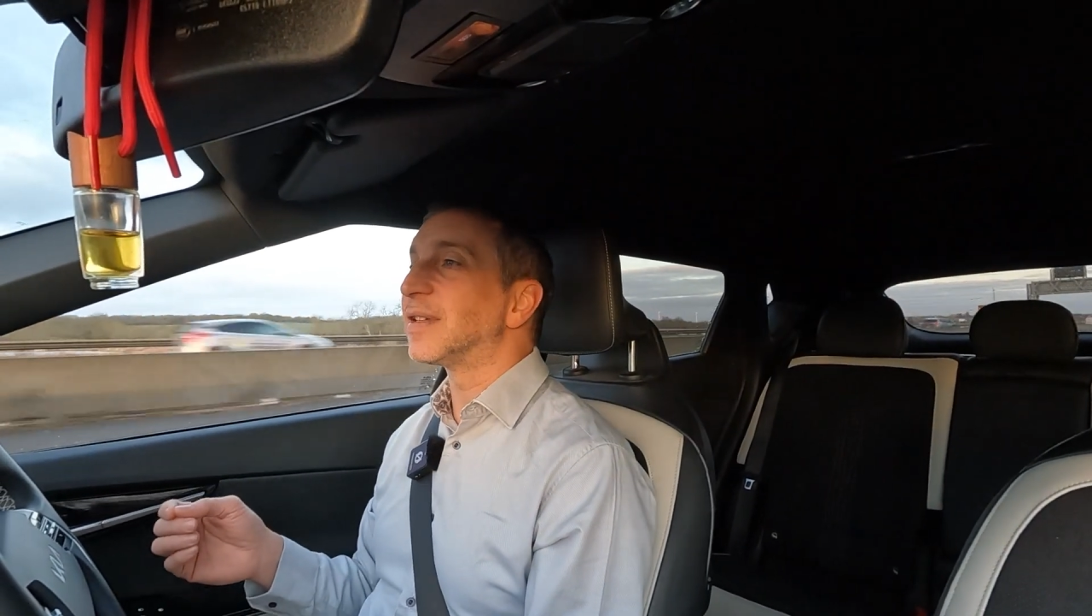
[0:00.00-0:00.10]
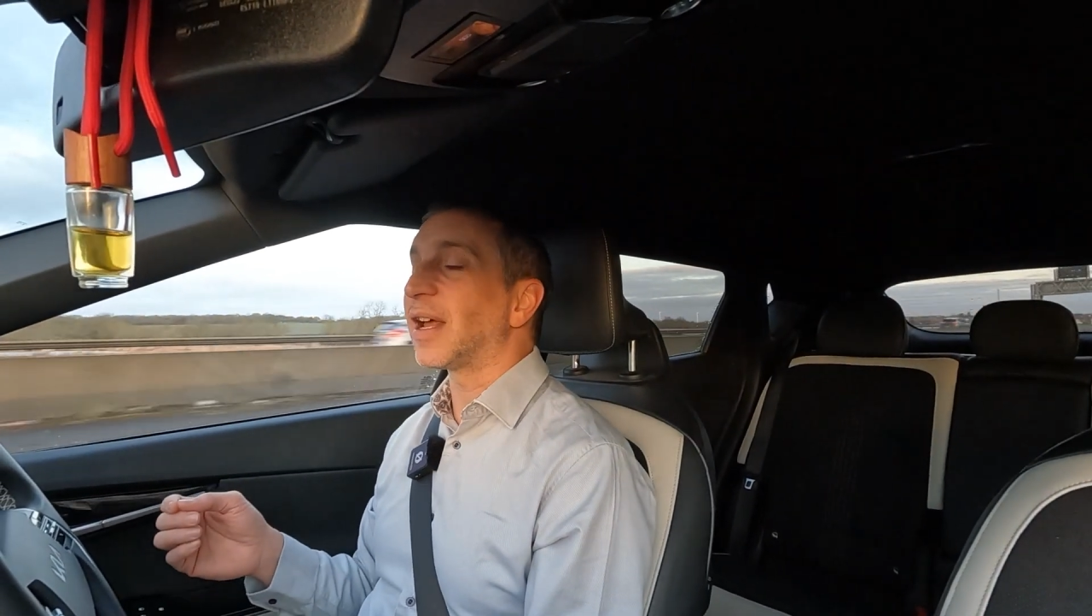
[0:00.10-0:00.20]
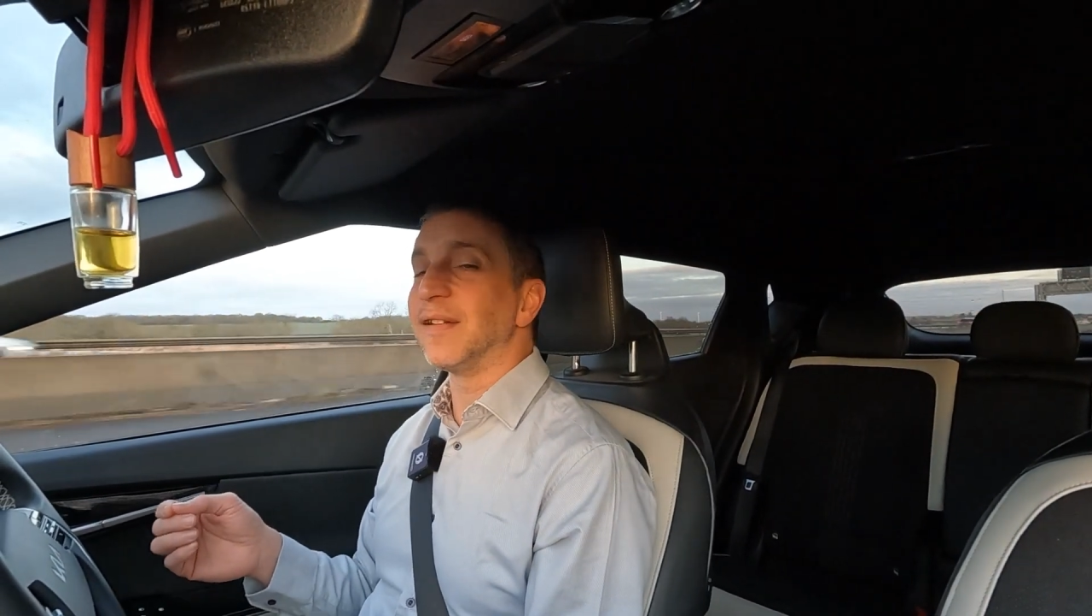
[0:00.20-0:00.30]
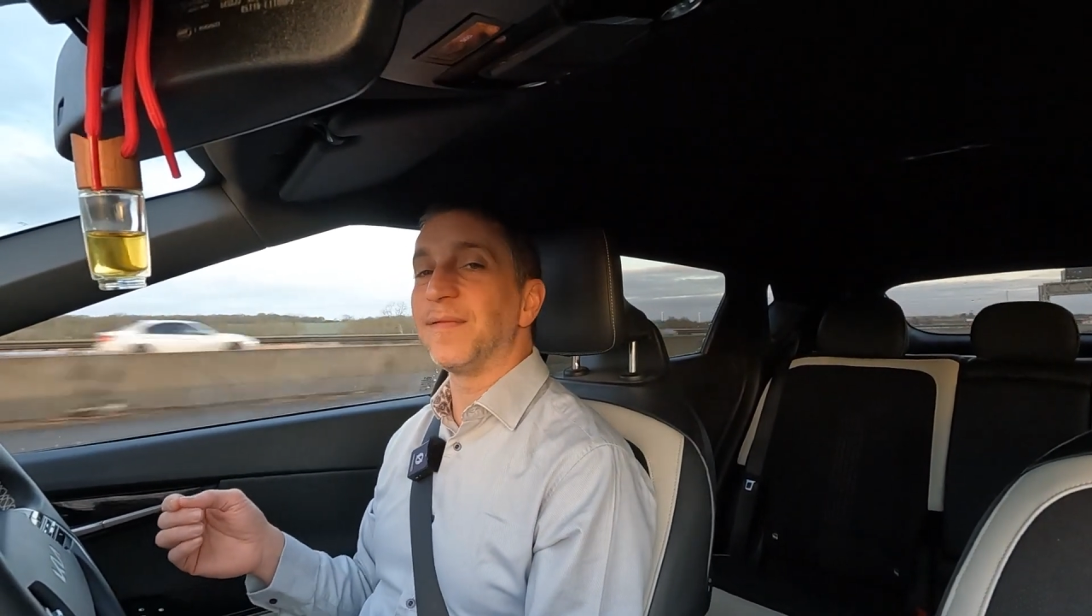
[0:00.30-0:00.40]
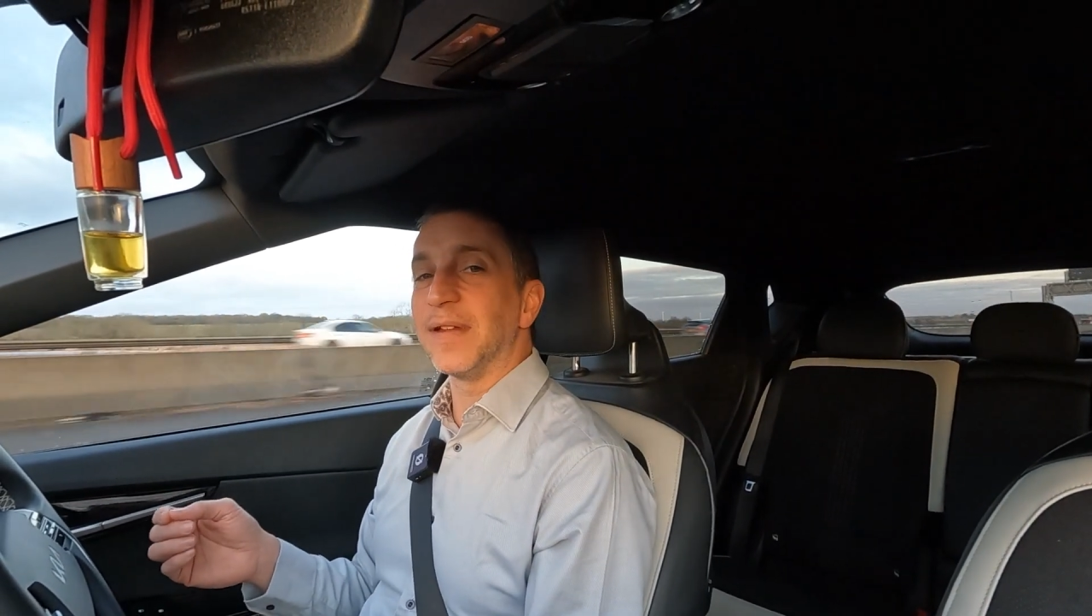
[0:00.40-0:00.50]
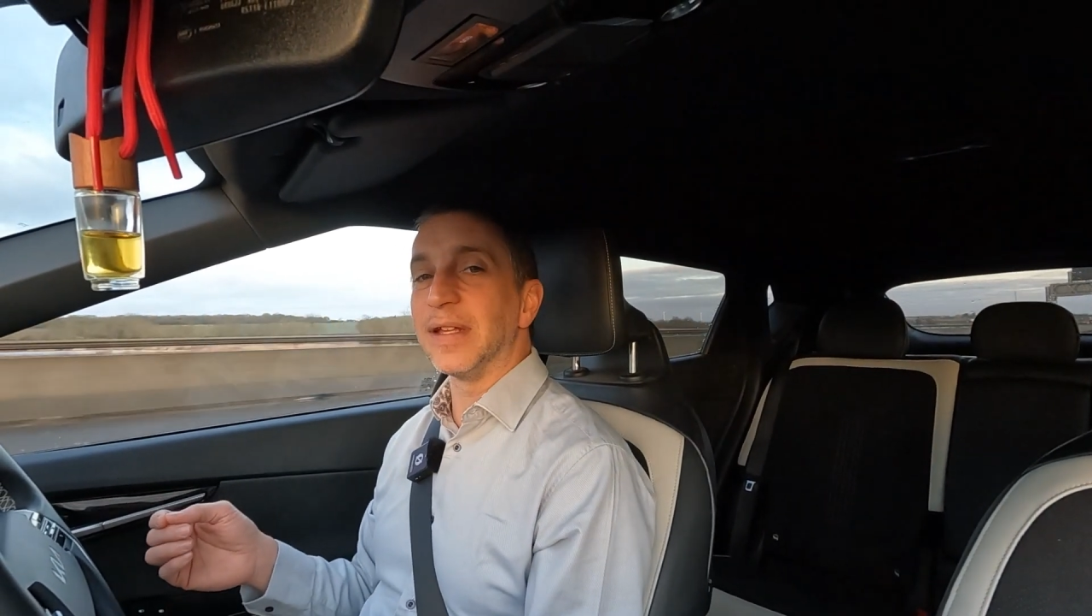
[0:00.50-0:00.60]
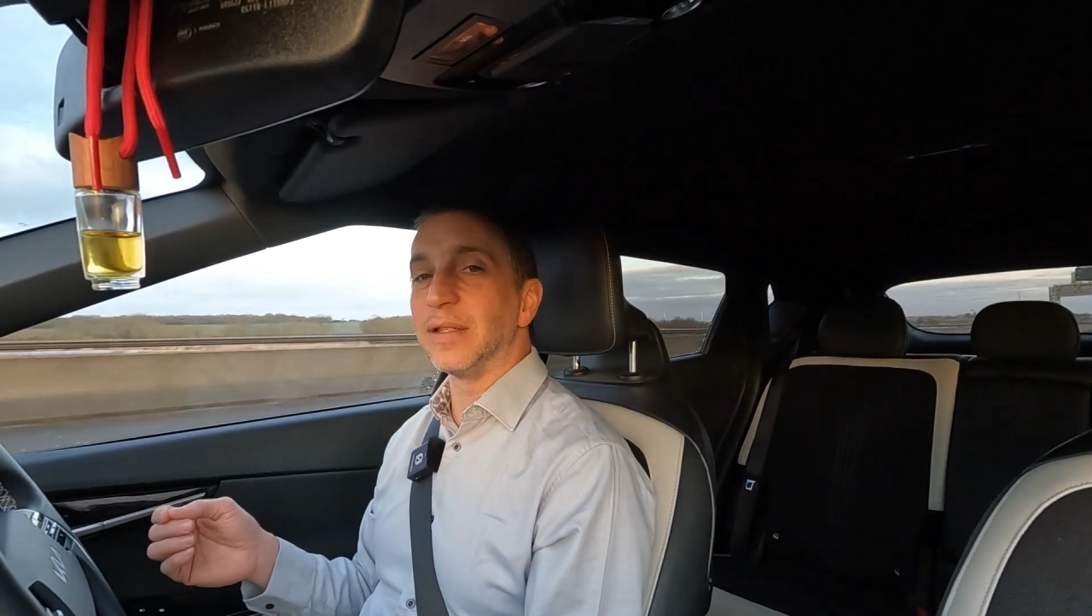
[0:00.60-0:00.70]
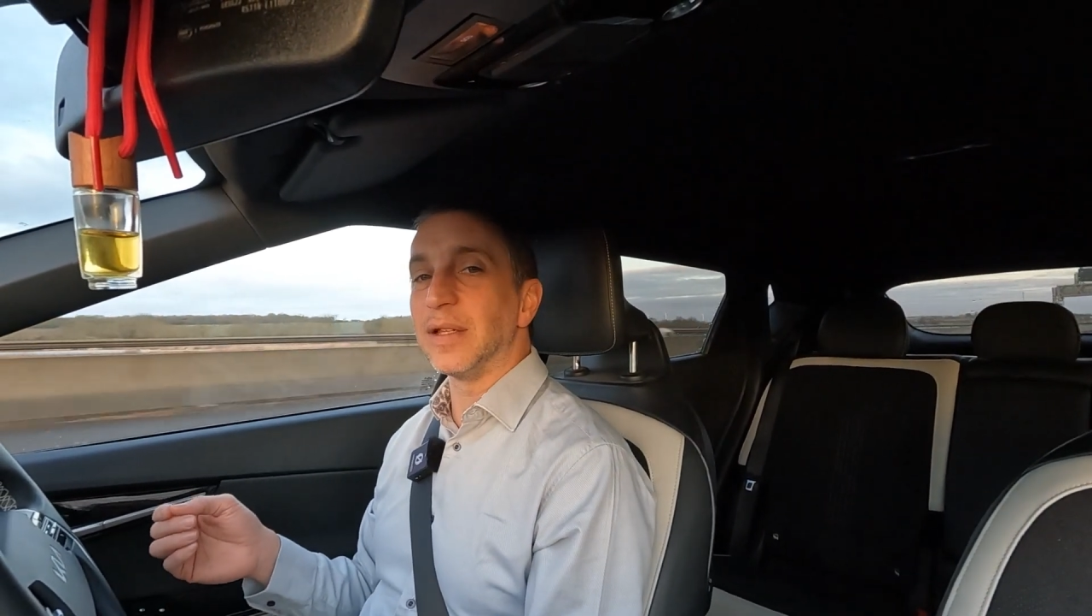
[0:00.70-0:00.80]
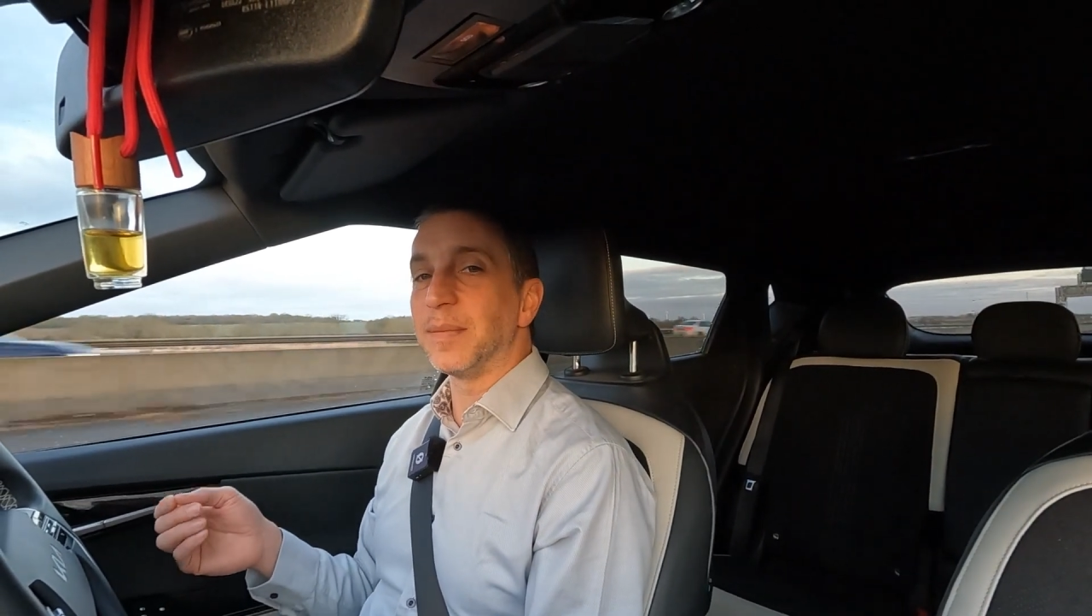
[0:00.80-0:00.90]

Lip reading: kind of feel